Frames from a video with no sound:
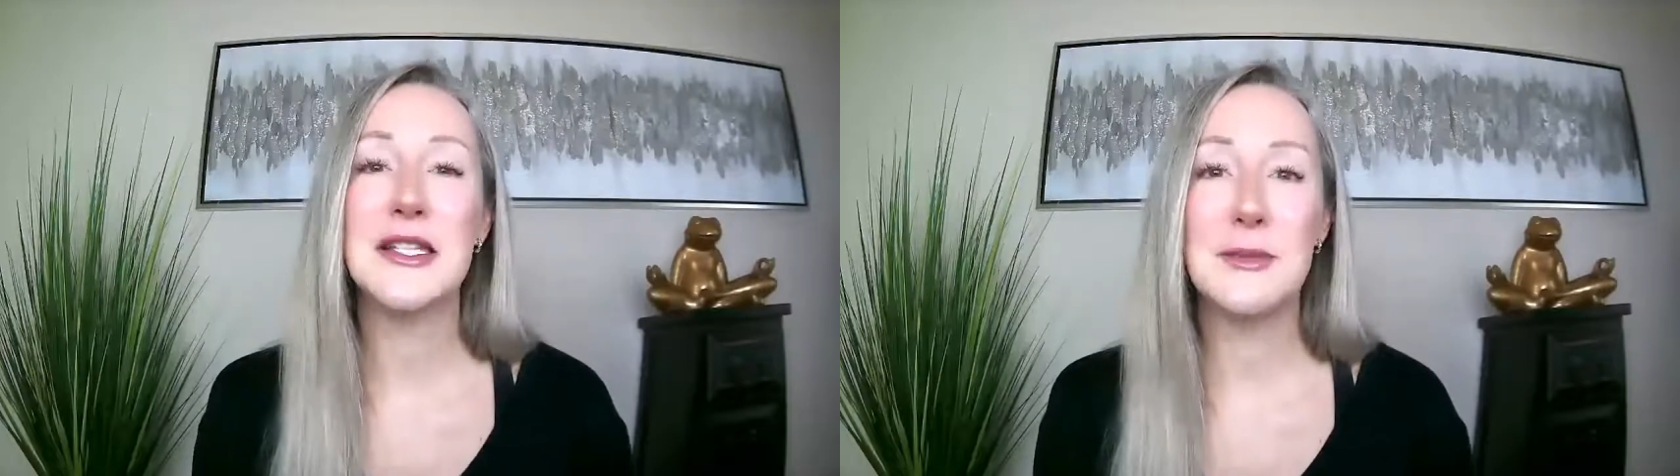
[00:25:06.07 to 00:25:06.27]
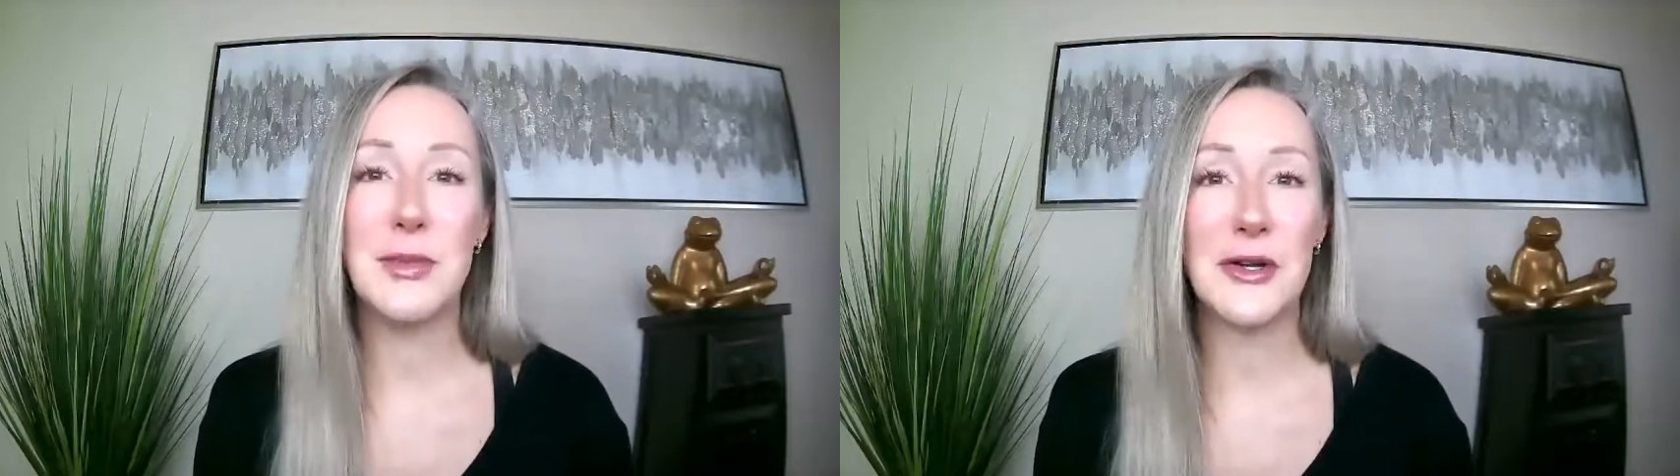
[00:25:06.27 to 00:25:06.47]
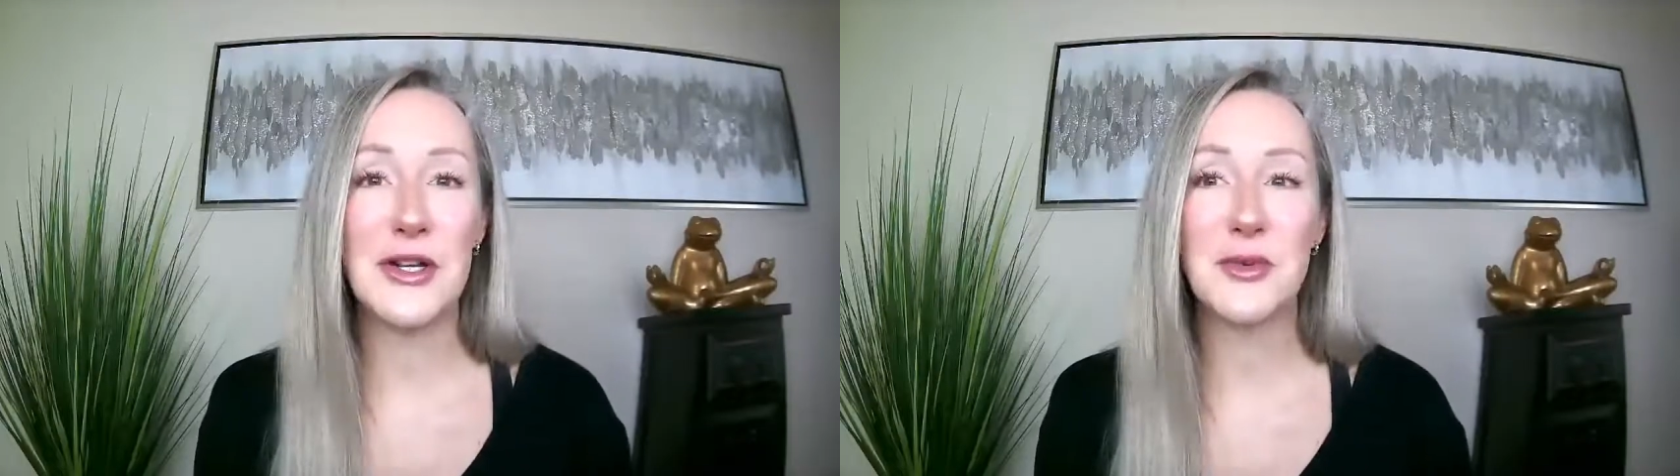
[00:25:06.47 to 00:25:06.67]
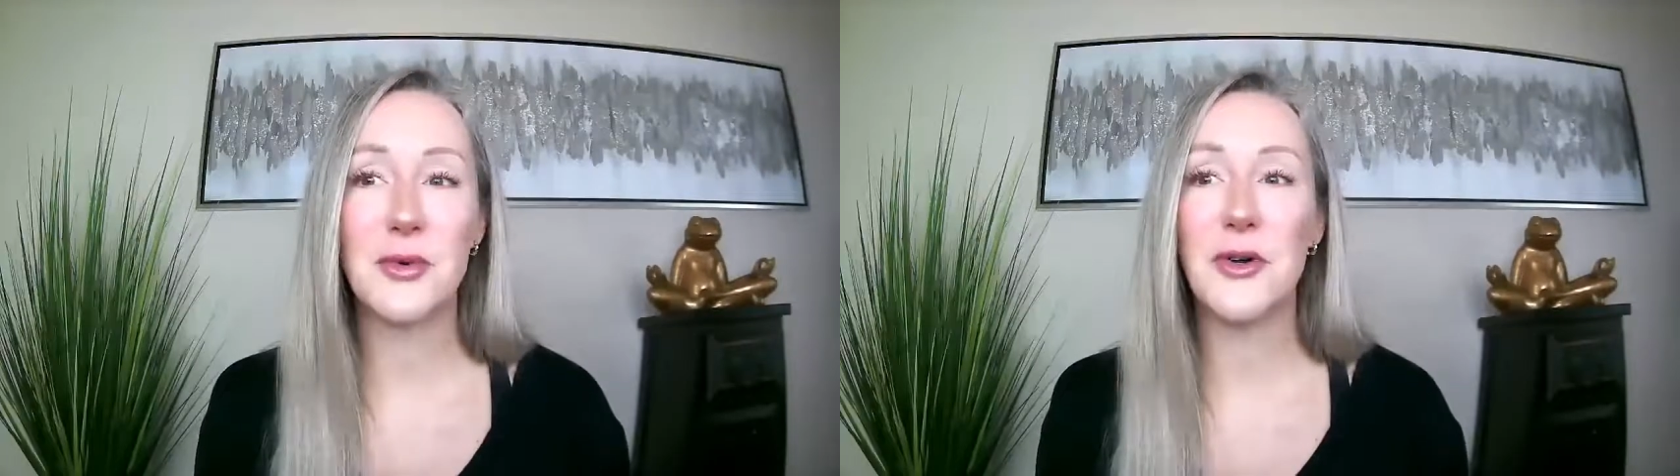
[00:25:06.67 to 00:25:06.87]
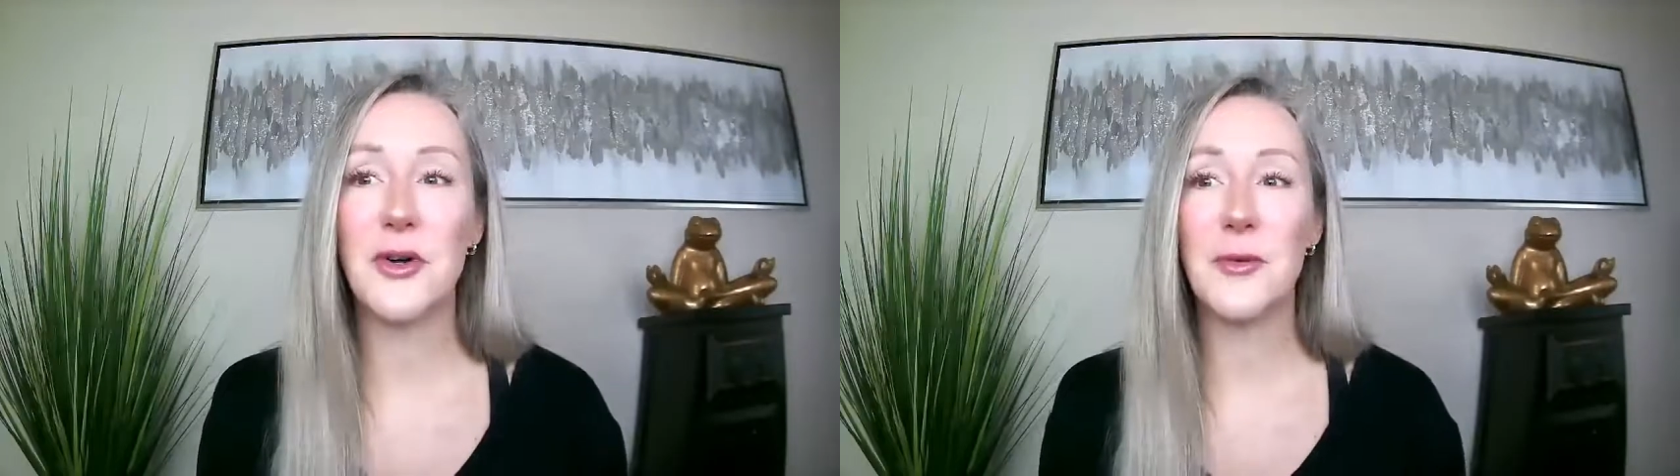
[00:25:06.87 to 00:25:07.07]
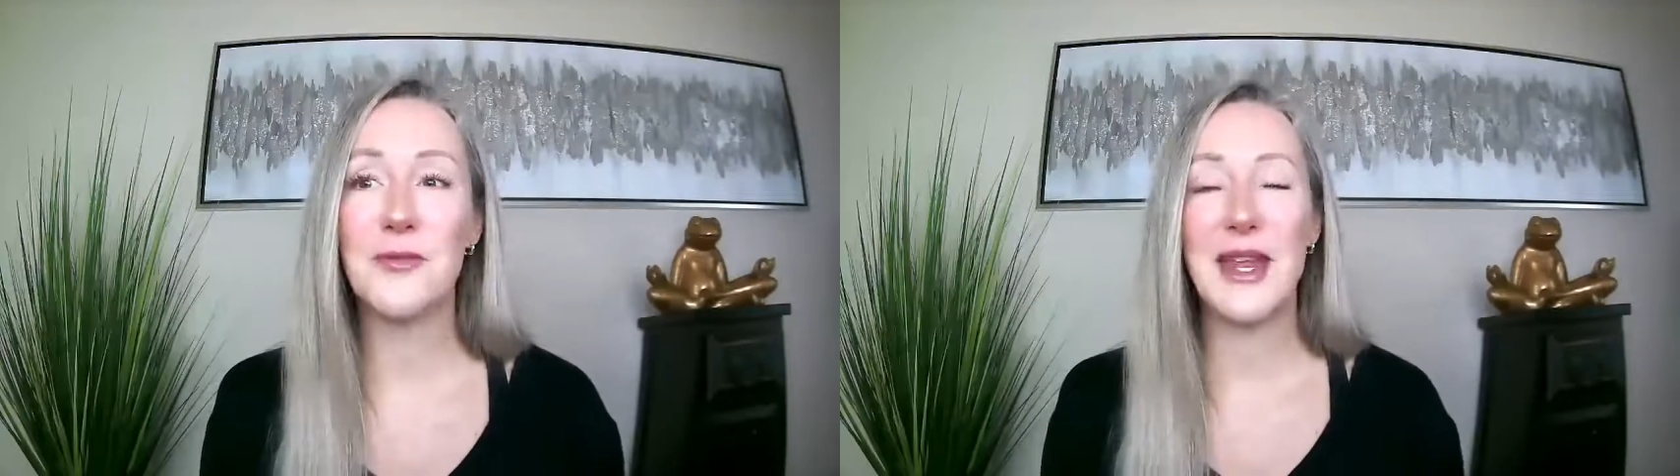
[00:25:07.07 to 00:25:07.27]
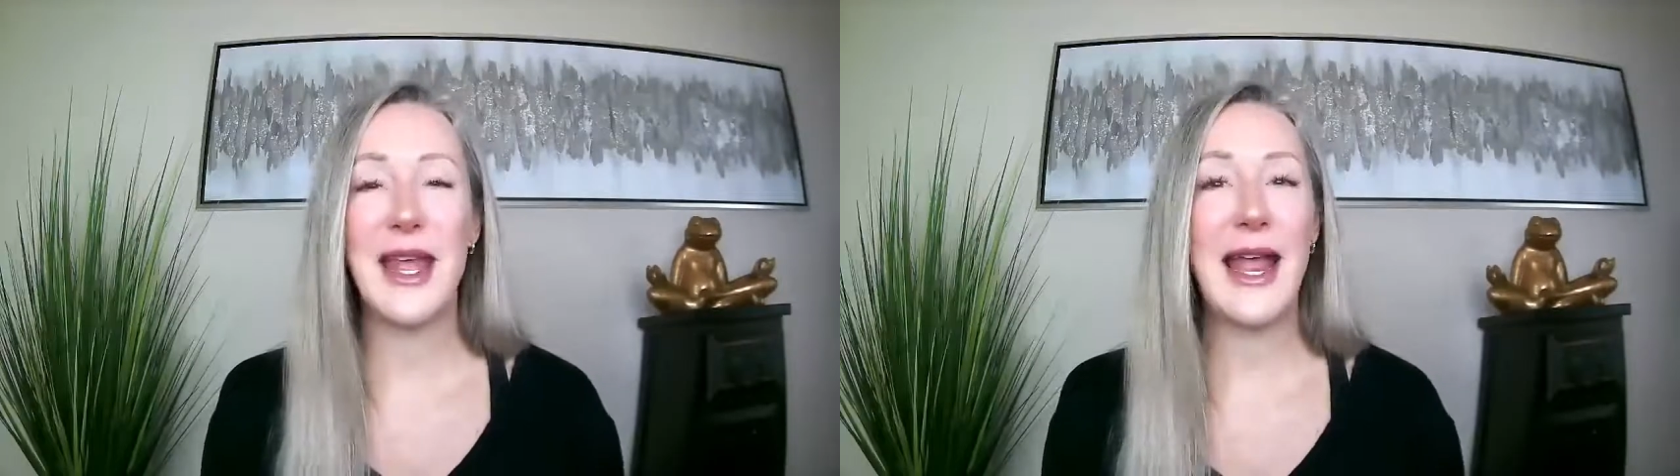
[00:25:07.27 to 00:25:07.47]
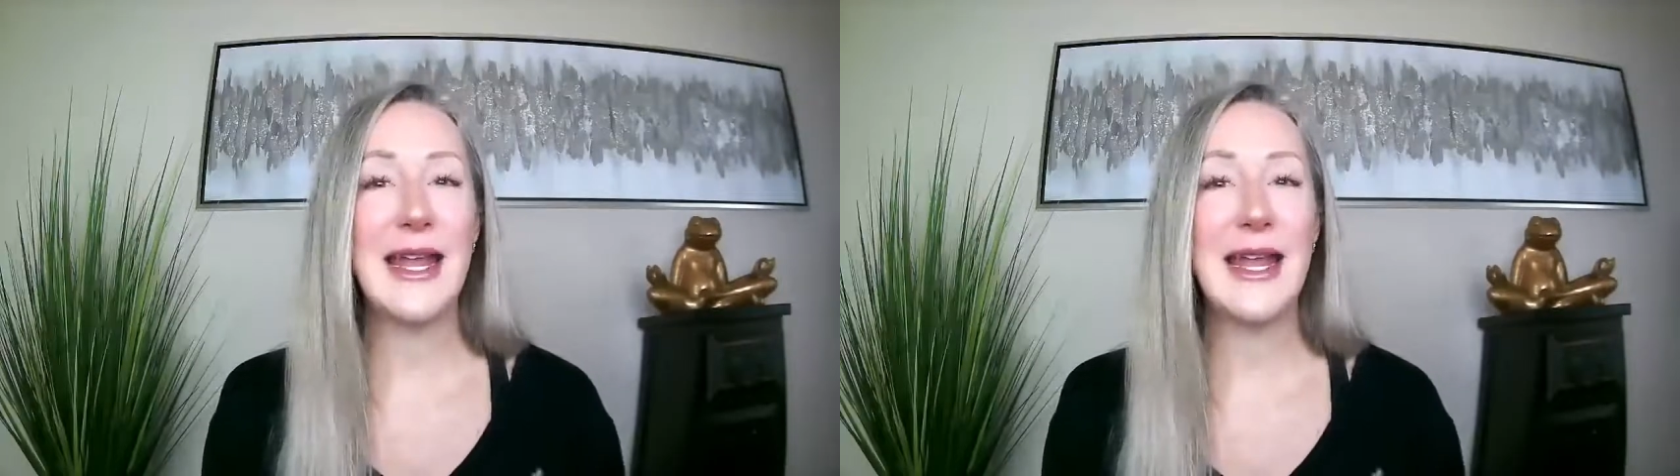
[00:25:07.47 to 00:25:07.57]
spiritual,